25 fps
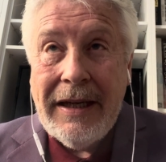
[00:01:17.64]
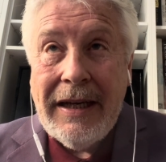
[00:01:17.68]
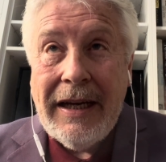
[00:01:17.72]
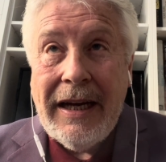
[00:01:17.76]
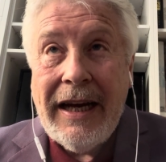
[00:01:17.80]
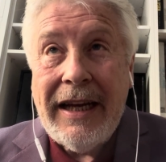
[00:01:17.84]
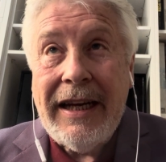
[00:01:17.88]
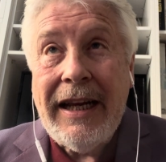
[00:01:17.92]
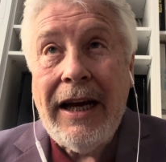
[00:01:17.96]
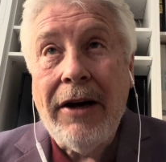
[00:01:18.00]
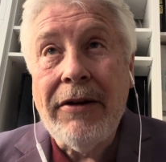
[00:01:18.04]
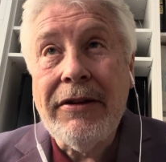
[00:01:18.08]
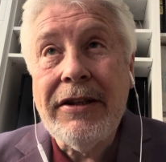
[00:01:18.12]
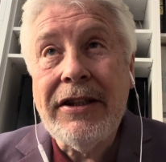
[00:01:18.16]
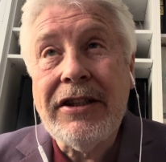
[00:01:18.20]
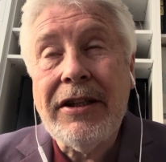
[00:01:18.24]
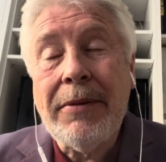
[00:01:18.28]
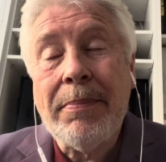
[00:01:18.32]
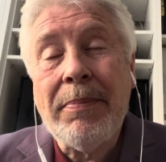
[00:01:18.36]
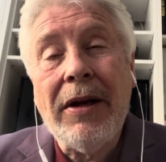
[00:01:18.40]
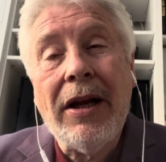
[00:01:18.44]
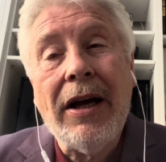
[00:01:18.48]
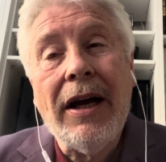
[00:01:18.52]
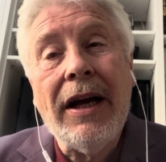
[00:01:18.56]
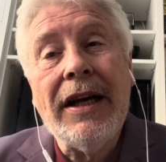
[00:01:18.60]
and how this
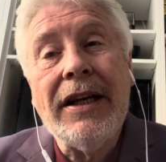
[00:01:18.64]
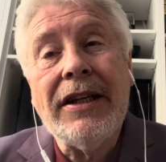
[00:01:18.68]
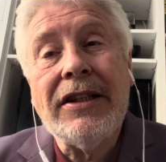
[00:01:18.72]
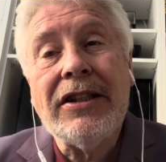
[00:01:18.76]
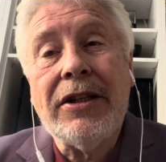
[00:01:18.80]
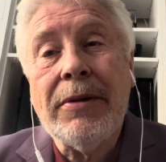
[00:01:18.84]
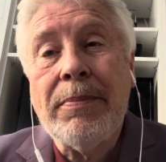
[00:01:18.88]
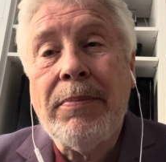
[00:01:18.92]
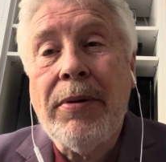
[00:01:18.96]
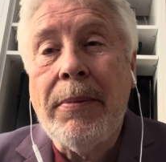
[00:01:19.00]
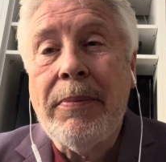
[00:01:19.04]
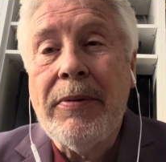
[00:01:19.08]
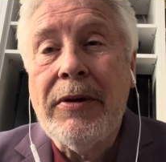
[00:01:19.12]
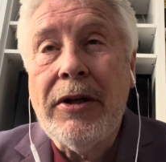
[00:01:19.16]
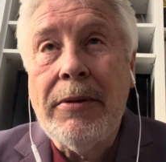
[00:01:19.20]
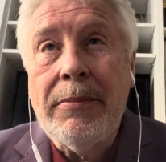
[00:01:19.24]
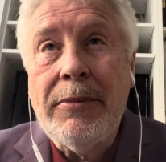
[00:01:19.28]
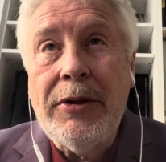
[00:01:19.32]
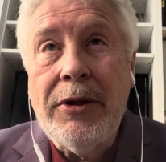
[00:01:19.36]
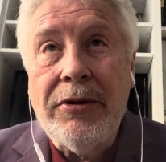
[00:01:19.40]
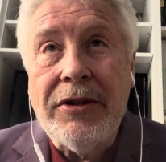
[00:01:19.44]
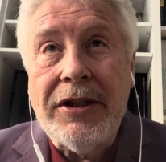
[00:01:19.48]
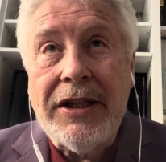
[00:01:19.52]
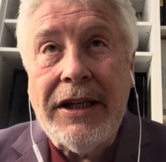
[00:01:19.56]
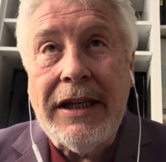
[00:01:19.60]
applies to popular
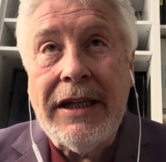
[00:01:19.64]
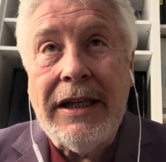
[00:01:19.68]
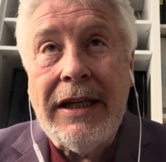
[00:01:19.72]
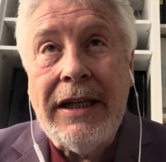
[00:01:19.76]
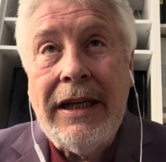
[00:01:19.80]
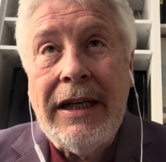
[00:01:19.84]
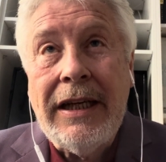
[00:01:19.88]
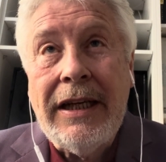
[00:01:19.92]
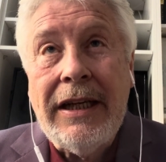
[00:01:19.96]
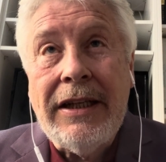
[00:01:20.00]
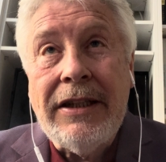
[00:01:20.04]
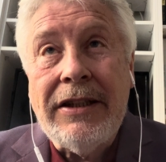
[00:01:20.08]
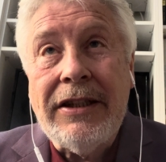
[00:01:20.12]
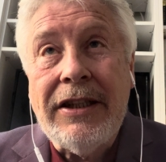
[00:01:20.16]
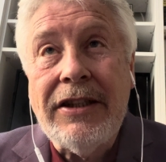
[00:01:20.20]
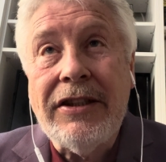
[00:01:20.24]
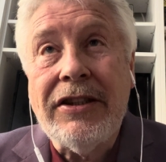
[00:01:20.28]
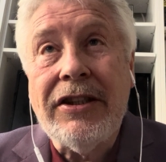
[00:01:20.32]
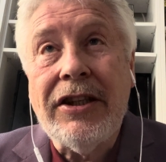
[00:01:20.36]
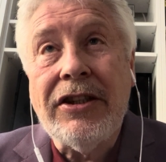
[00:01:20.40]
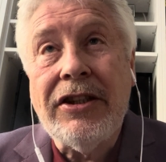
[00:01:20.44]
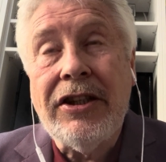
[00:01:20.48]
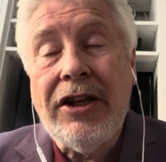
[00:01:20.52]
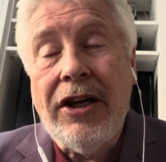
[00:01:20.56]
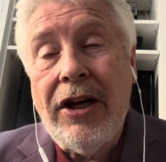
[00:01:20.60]
music since
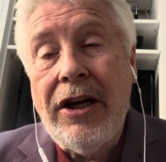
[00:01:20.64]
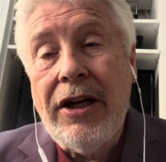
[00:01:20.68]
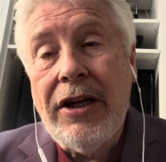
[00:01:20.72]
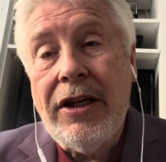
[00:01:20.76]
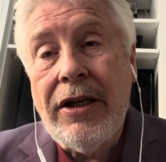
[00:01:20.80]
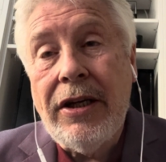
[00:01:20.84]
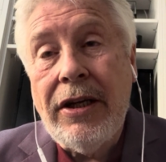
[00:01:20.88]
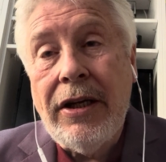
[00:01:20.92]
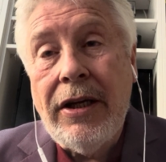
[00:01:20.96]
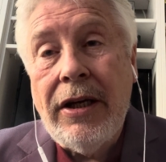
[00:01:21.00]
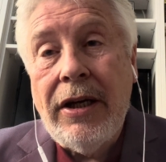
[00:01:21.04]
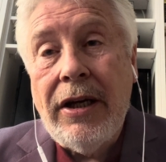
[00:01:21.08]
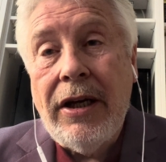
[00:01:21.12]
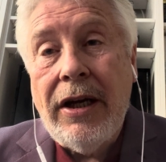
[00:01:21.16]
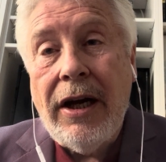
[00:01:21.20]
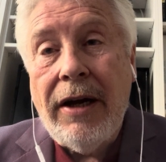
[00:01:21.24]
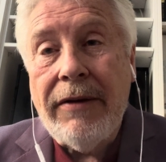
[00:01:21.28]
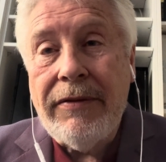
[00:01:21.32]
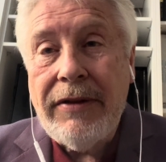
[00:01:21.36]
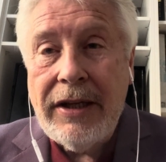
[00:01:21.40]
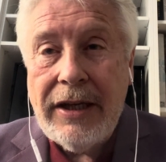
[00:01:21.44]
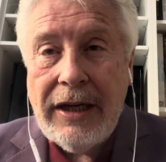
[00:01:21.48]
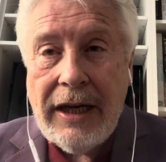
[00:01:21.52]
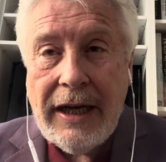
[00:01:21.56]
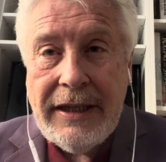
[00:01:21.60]
the turn of
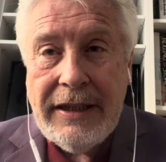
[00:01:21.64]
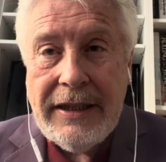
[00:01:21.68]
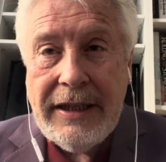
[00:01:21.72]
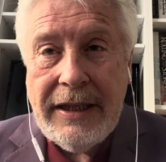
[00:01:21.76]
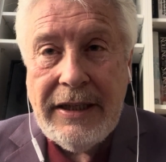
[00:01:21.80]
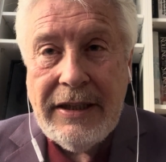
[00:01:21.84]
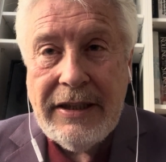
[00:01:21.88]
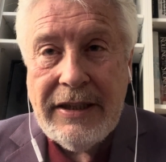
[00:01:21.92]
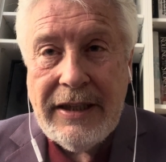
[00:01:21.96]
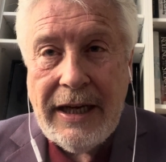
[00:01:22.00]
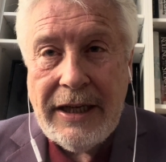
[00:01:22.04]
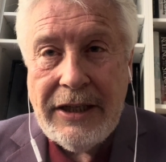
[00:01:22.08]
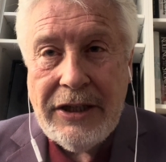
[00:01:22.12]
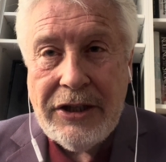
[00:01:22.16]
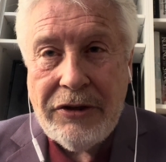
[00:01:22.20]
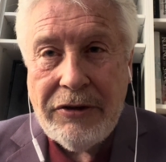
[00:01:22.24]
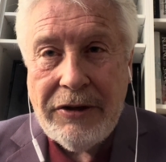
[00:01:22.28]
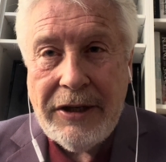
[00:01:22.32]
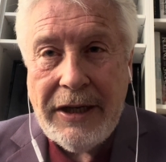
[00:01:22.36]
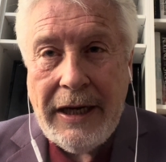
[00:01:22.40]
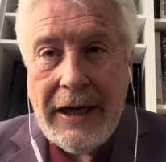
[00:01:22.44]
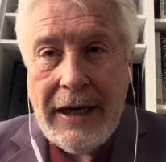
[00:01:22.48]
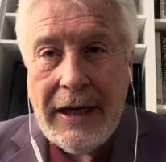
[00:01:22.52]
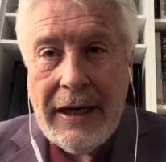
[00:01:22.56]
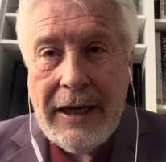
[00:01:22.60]
the 19th
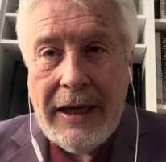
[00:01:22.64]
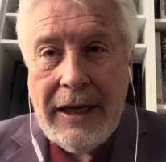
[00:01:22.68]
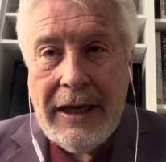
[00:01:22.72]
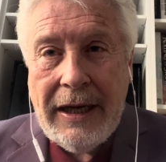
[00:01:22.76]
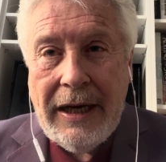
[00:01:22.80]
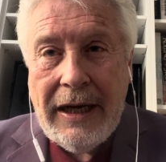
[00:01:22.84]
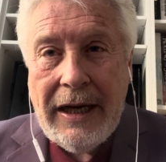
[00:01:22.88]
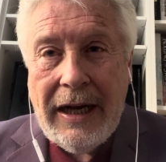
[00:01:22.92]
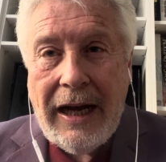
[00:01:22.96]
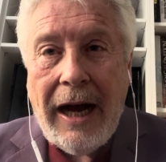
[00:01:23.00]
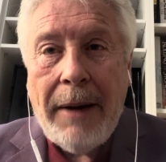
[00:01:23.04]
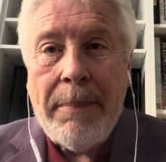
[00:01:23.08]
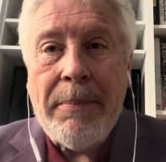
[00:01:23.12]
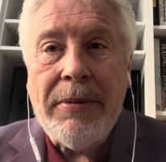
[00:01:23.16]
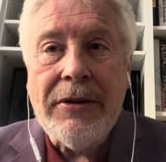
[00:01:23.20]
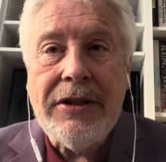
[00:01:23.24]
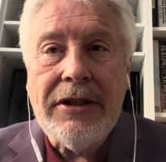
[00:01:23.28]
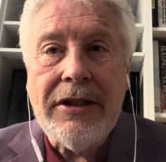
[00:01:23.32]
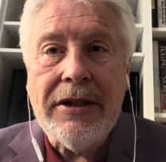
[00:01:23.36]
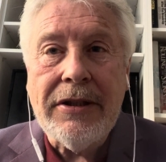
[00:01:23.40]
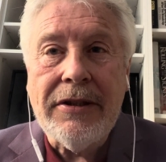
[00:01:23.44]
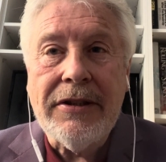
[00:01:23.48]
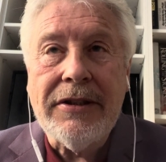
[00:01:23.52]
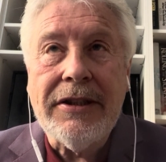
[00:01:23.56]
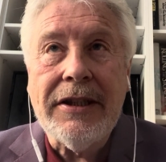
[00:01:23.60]
century up
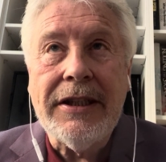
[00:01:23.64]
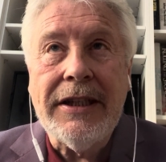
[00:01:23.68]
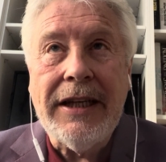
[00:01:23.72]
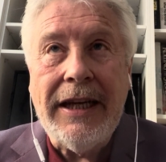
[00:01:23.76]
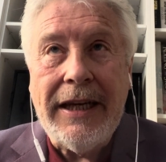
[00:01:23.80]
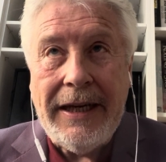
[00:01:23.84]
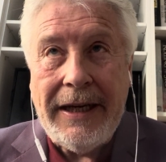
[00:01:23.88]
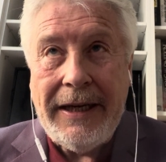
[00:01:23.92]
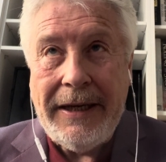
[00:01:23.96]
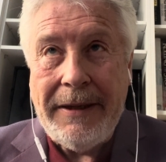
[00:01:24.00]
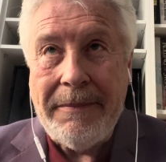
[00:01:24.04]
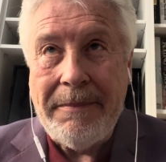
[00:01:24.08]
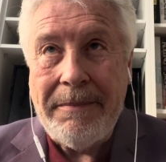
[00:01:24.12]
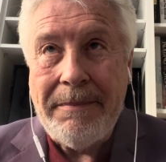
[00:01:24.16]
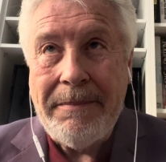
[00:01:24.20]
until today.